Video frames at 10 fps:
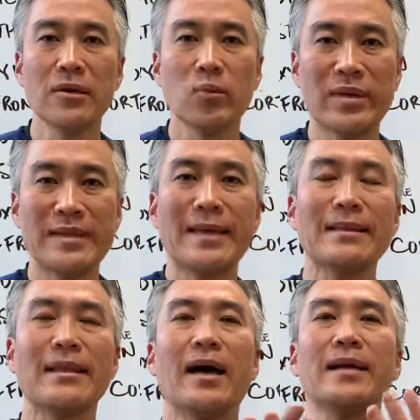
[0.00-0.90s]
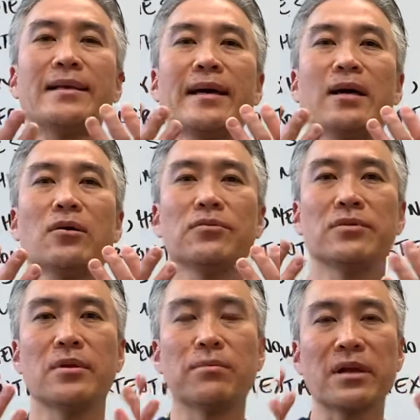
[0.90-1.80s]
when they lie down,
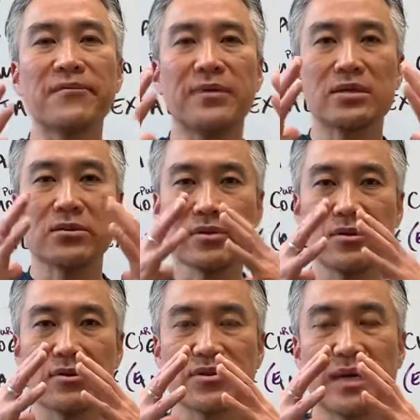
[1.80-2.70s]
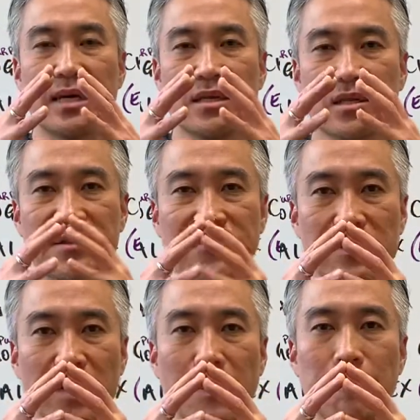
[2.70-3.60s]
the blood vessels in their sinuses
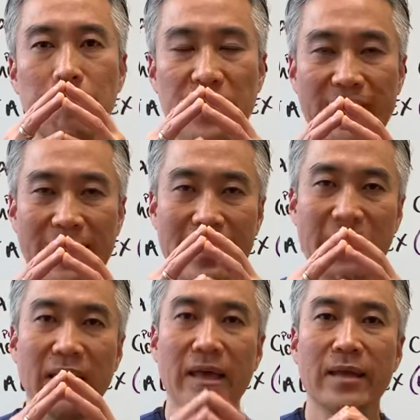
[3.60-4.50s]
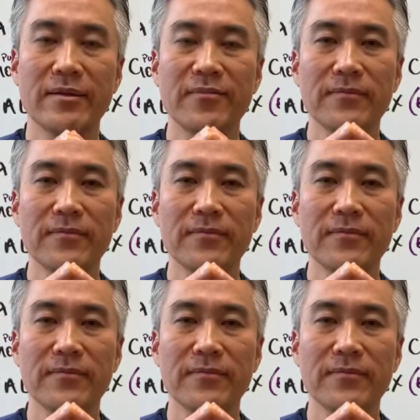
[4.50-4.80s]
fill up and they can't,